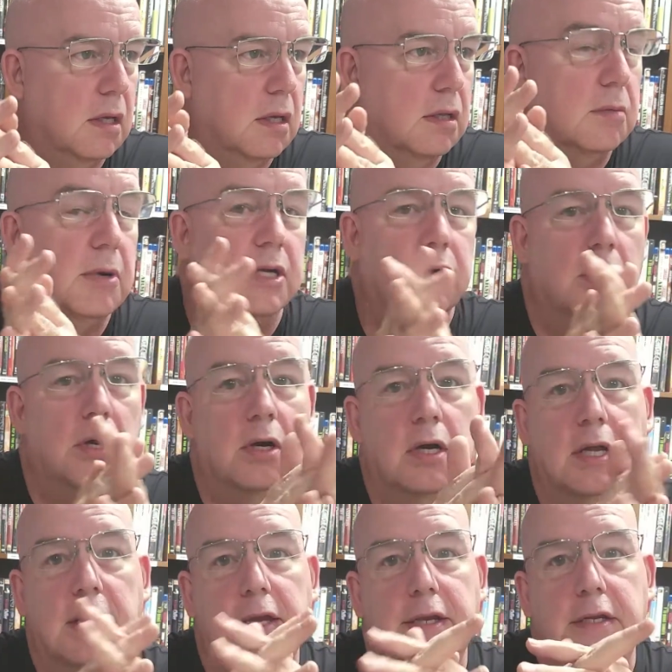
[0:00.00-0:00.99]
the Montreal
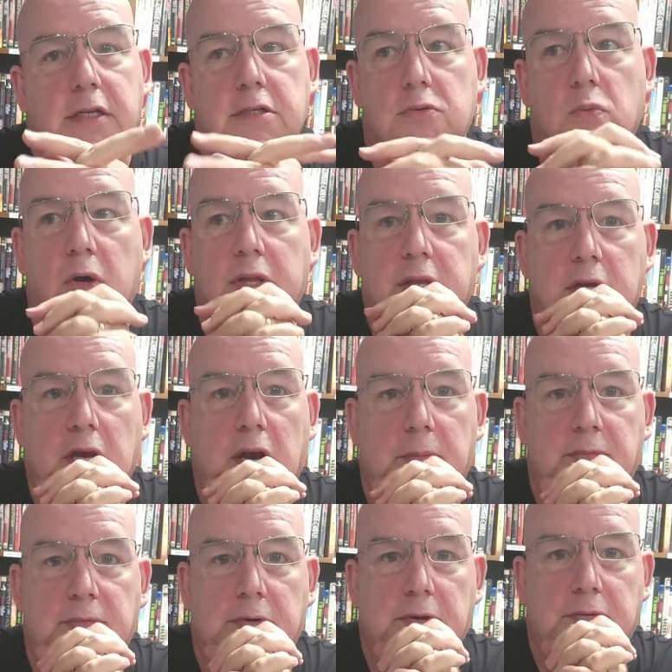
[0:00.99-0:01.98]
Canadiens won the
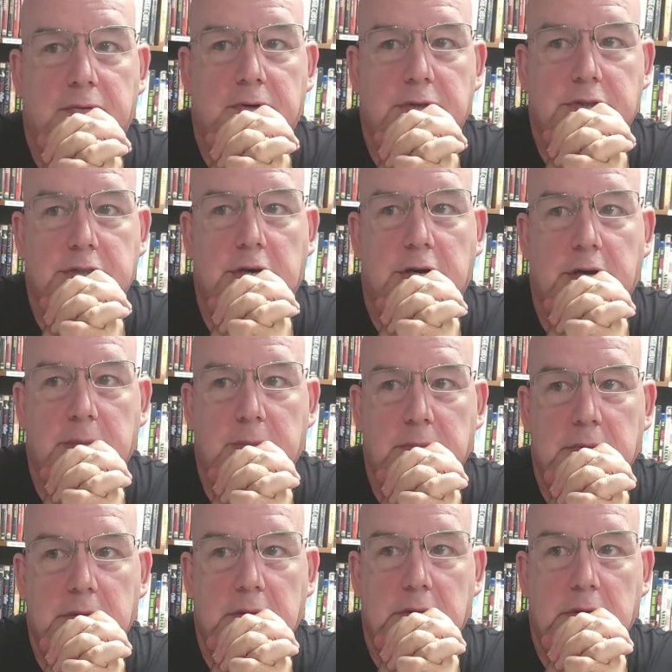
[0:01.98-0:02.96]
cup for the first time
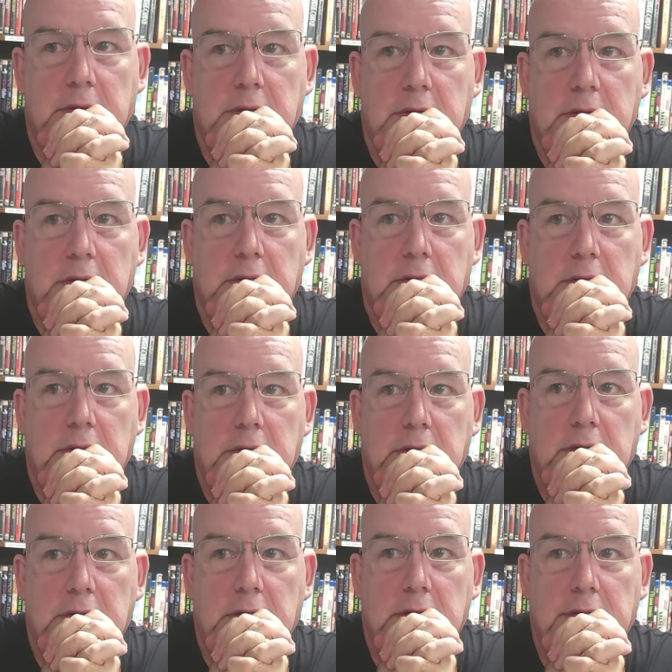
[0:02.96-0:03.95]

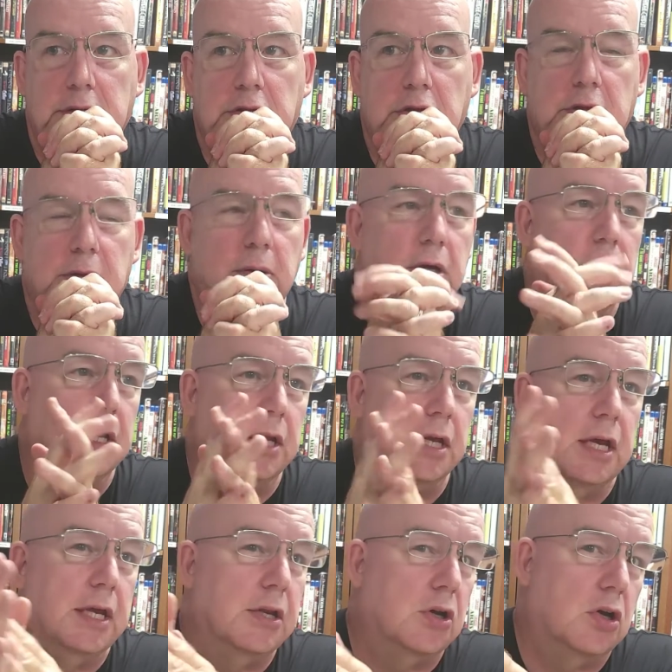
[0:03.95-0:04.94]
in a
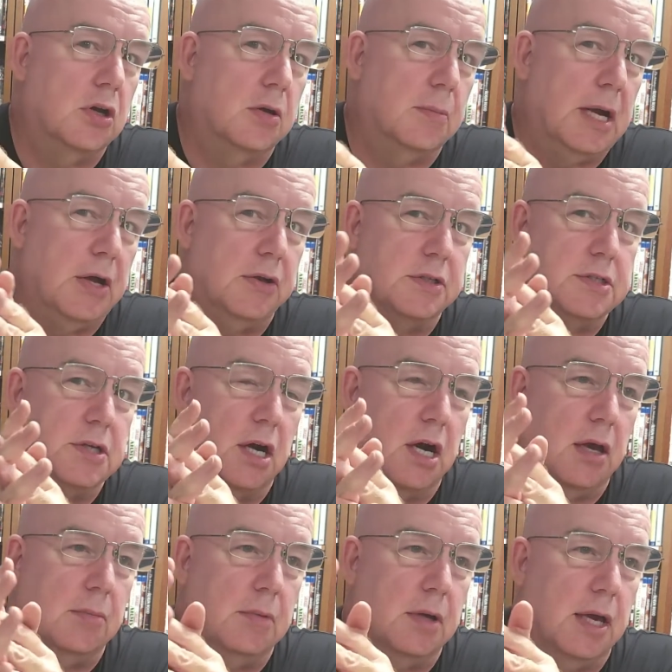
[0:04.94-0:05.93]
good amount of
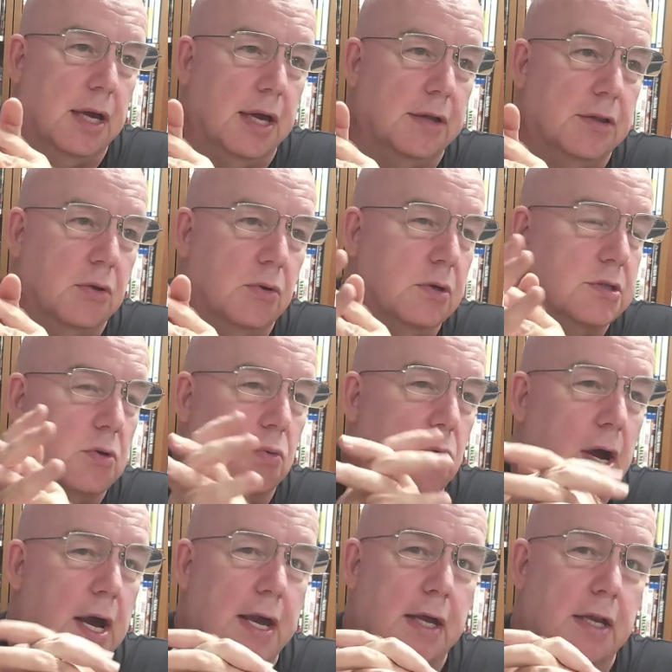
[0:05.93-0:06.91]
time, and there was a
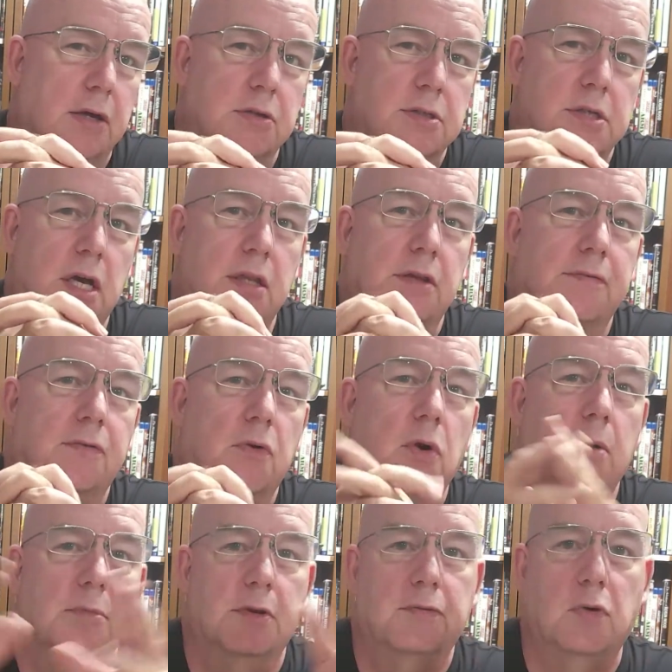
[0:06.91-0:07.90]
riot outside the
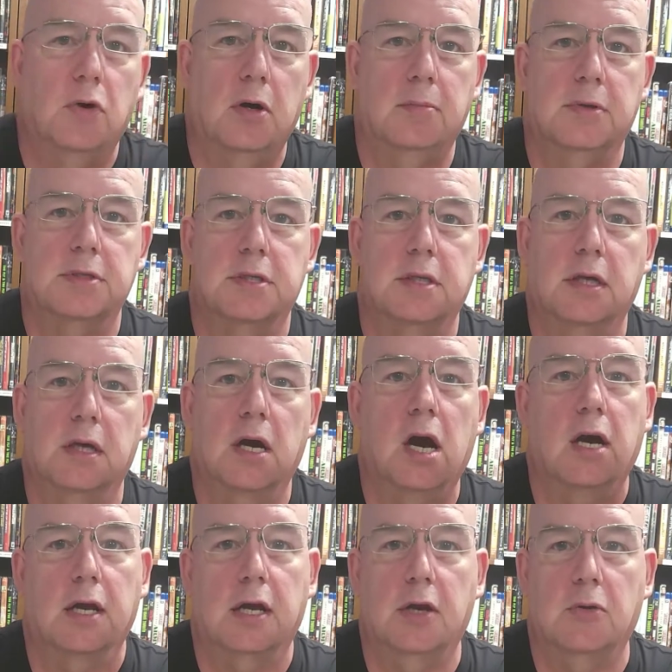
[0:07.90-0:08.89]
Forum. The Forum is the
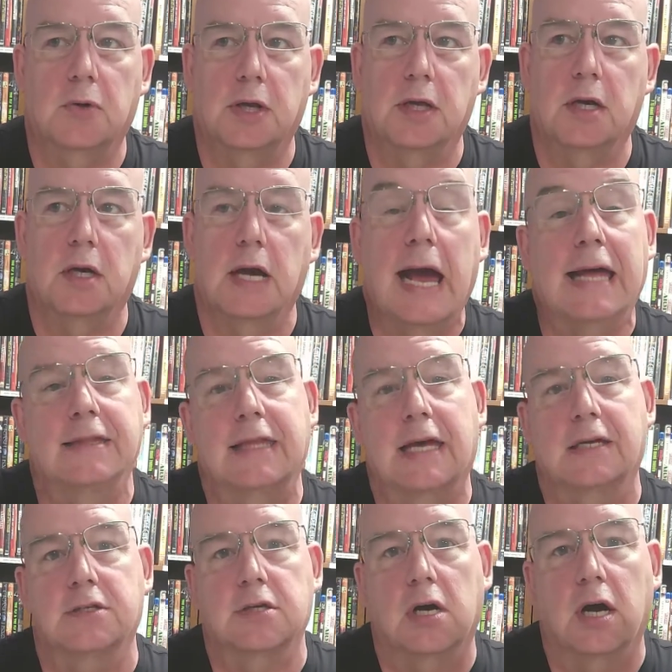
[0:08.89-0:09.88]
hockey arena at
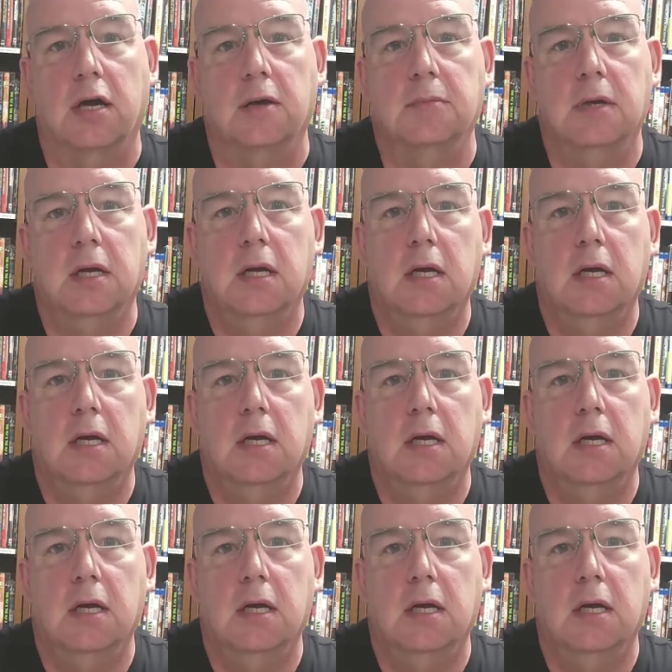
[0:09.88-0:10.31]
that time